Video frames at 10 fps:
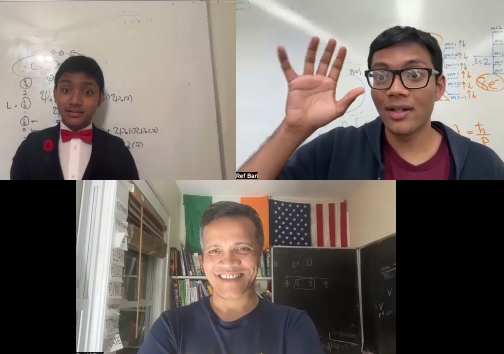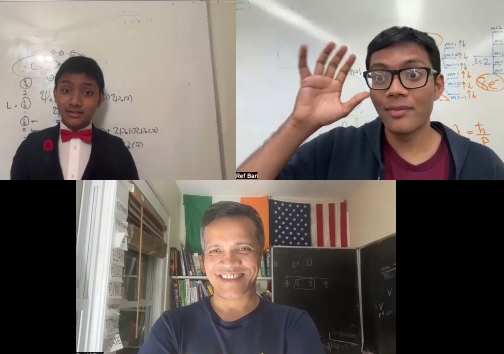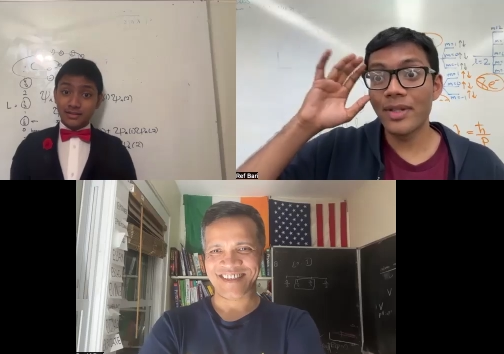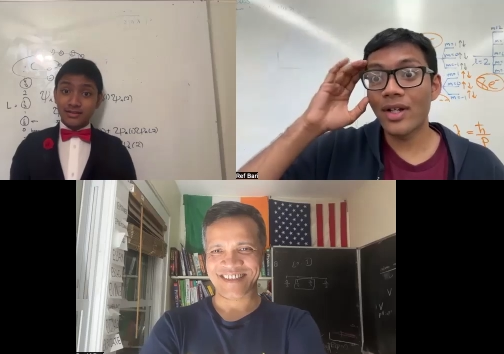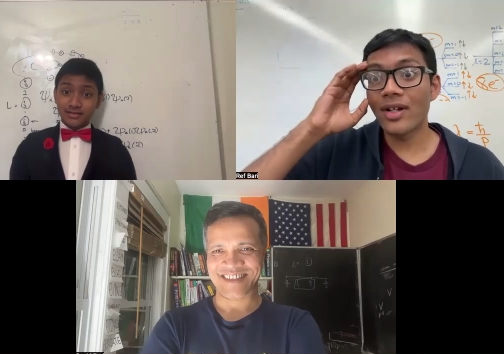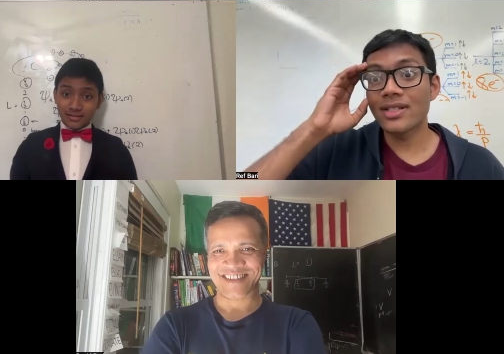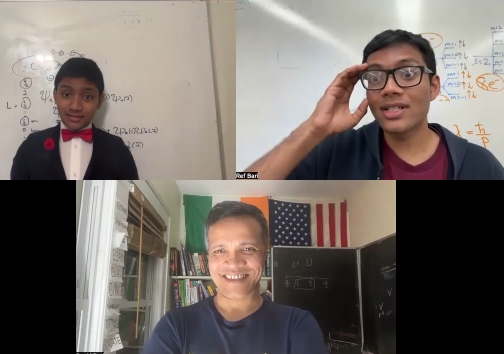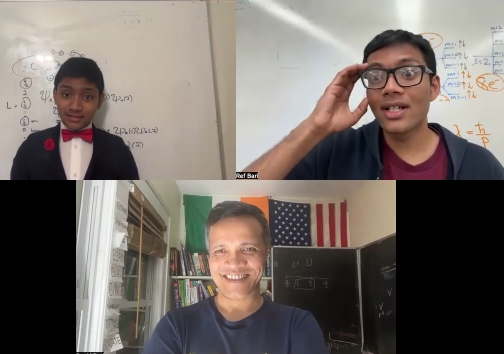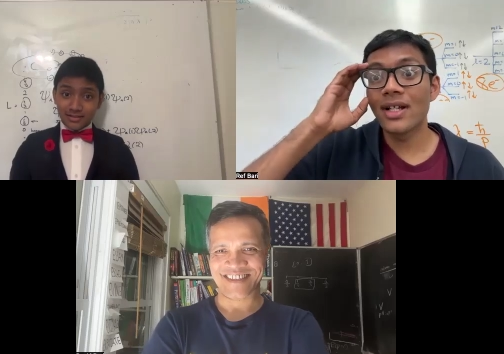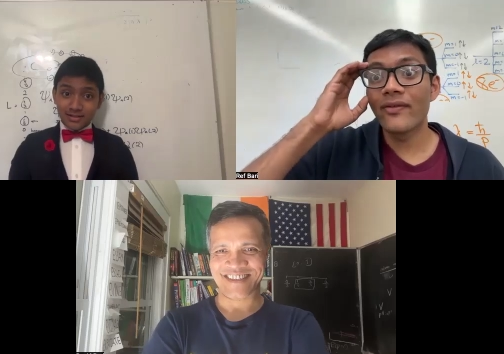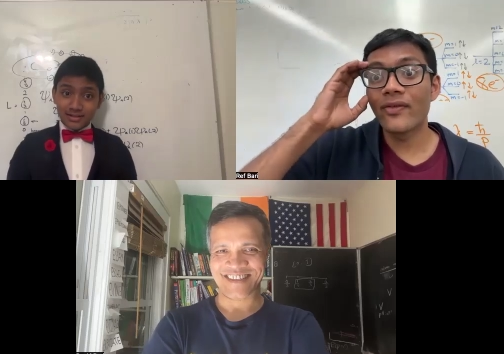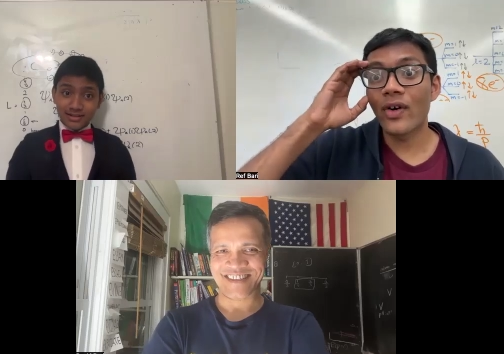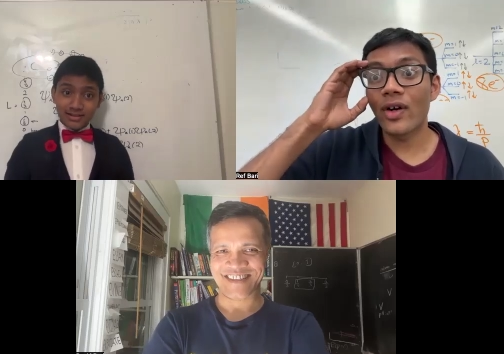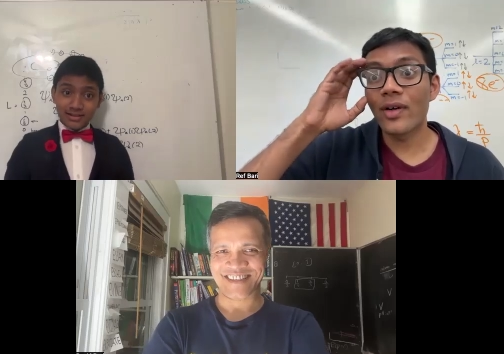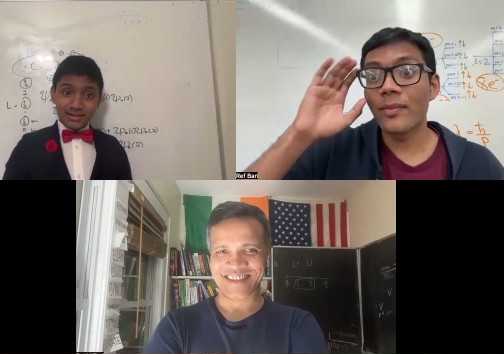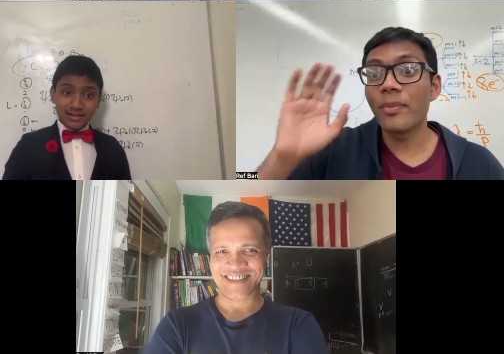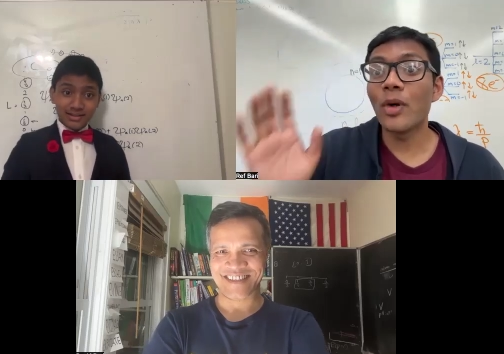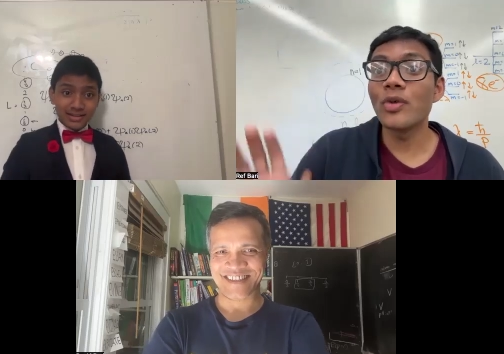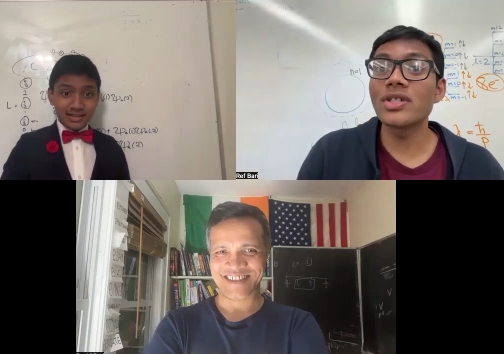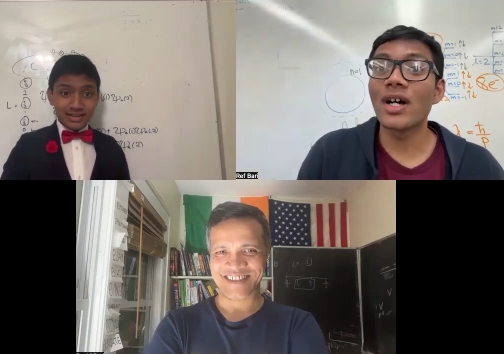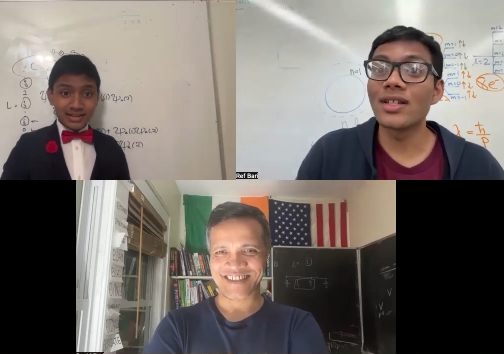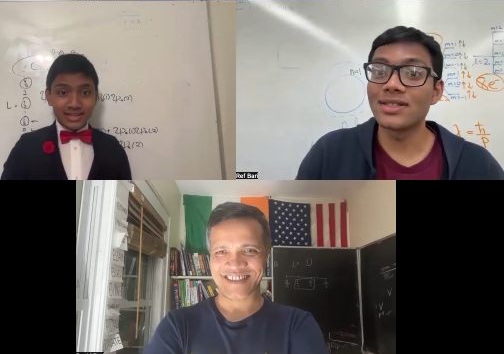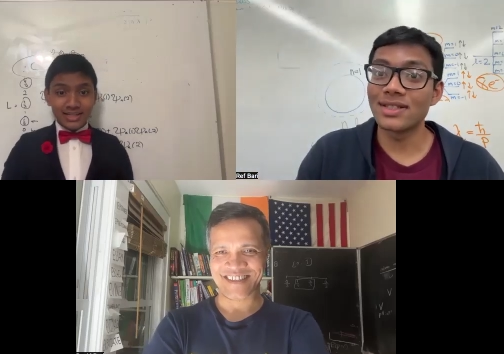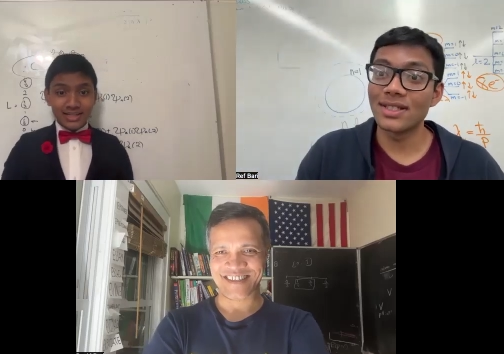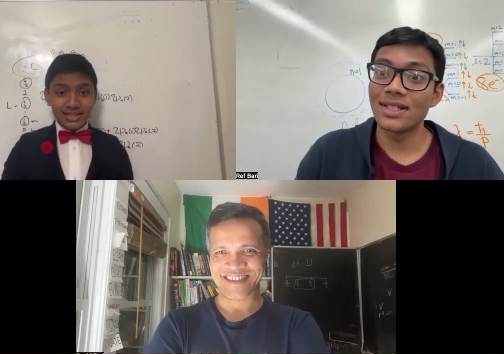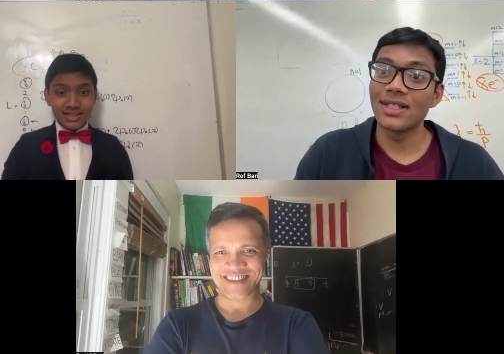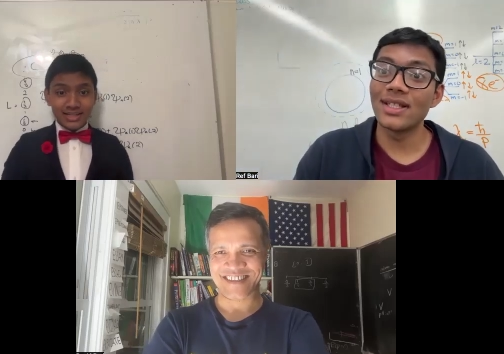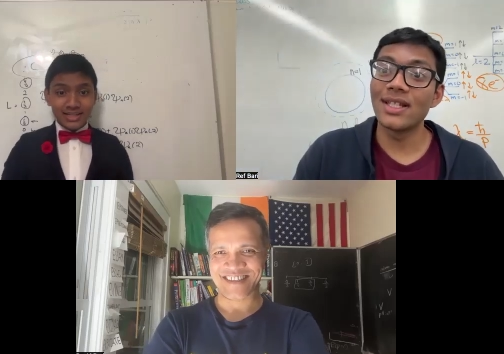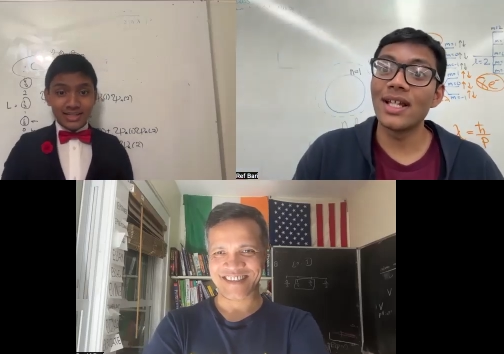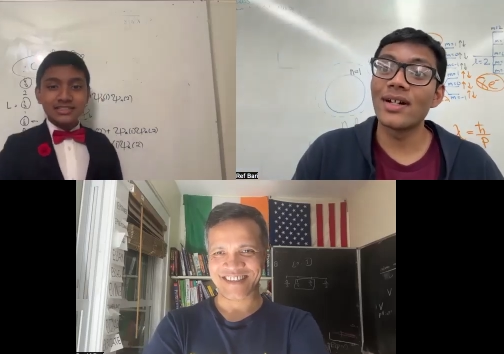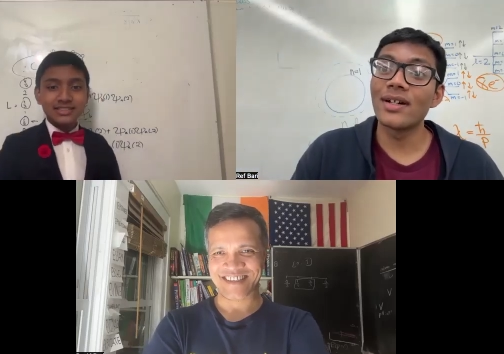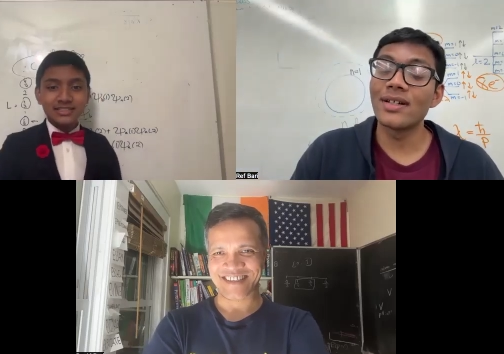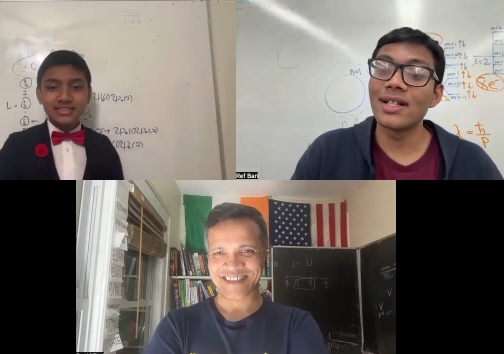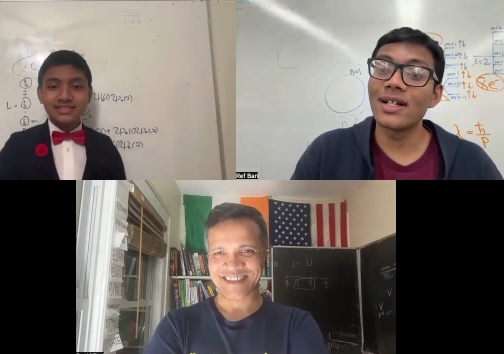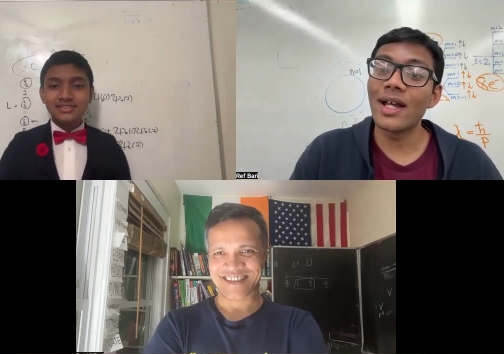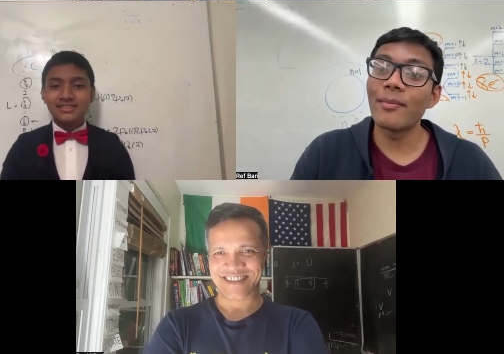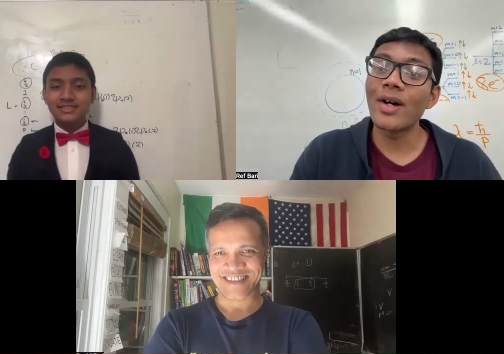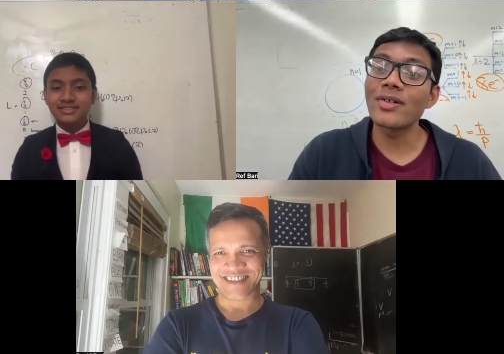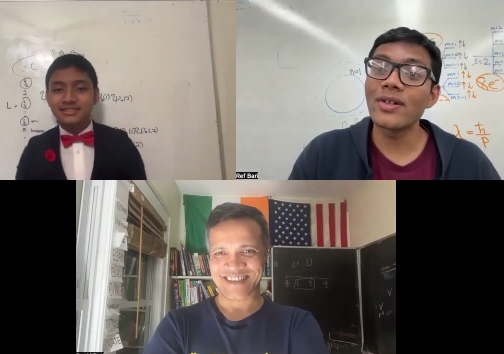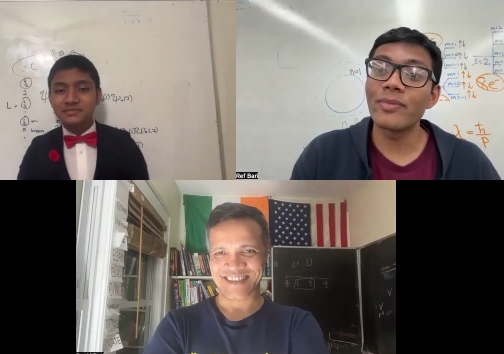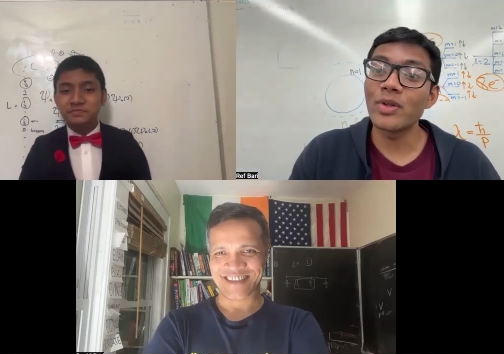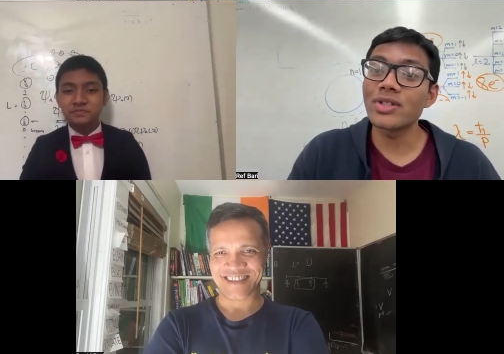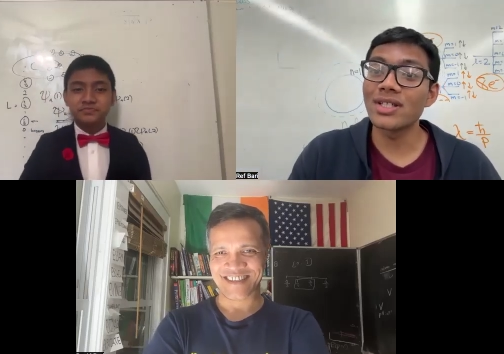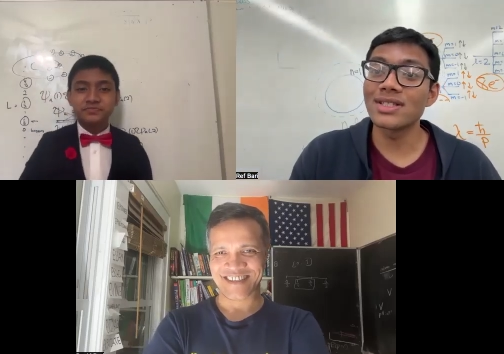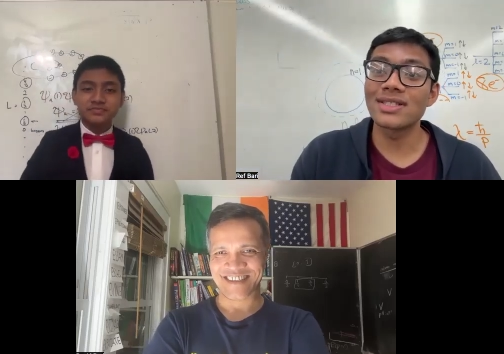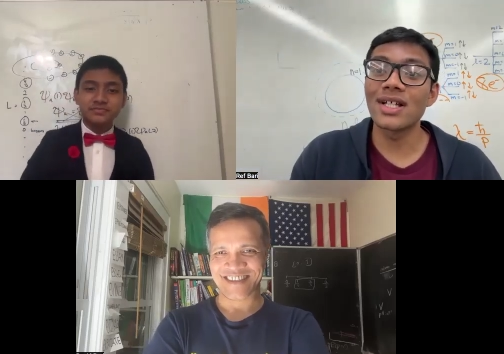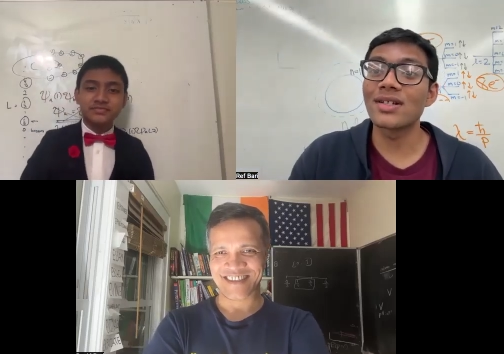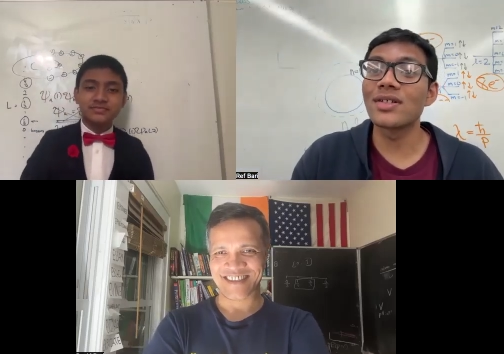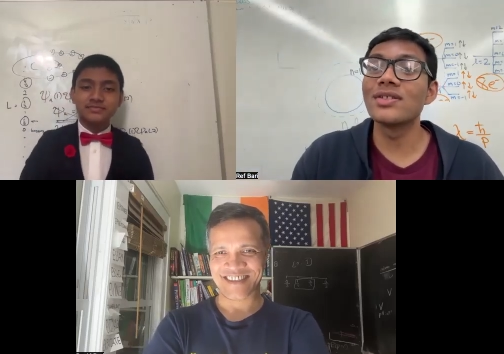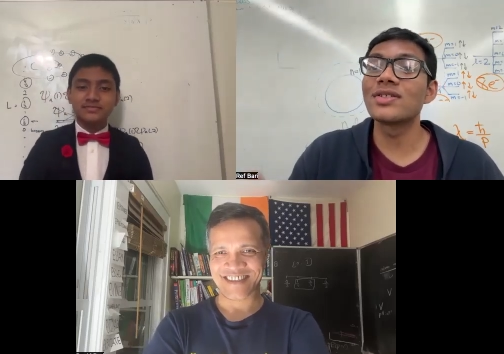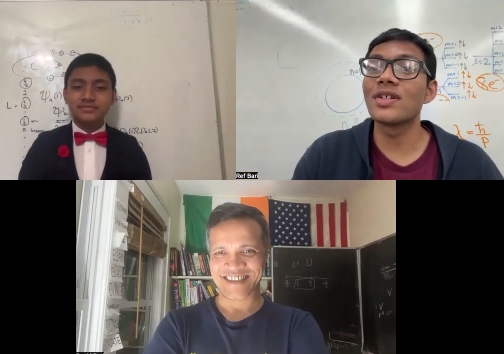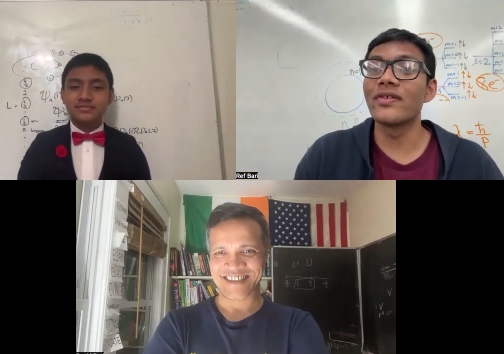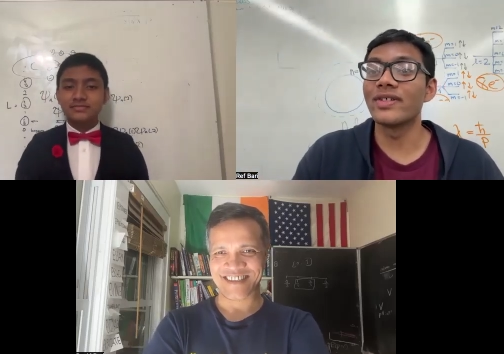Speaker 1: because for bosons, there the amount of bosons is not conserved.